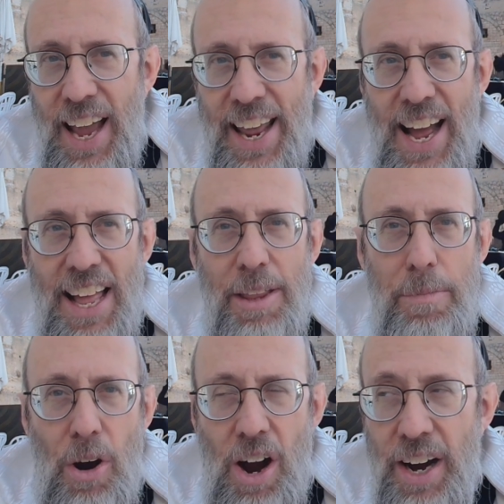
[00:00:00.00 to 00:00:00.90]
and on the
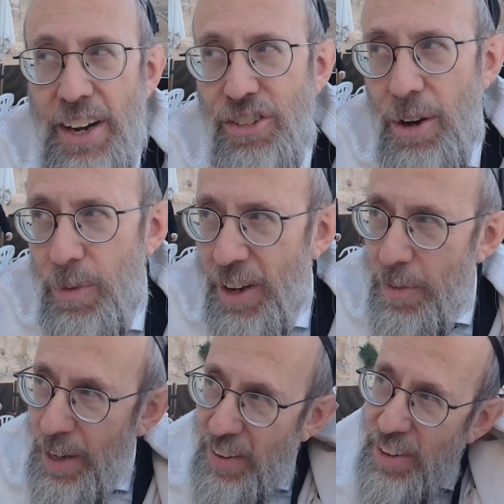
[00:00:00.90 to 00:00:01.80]
mark Hashem was
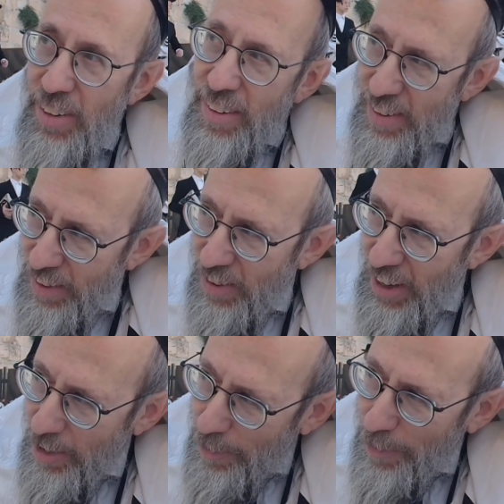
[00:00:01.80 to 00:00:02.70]
by giving you this
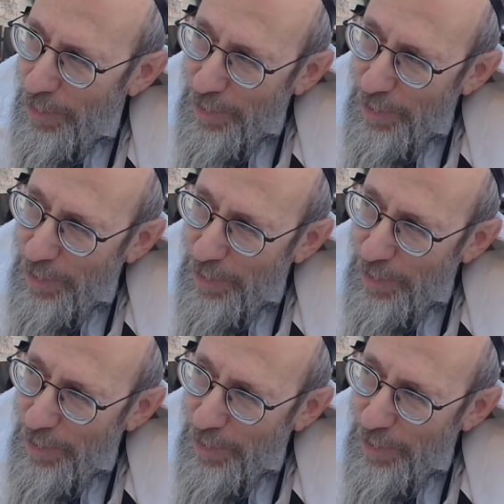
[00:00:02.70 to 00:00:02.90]
assignment.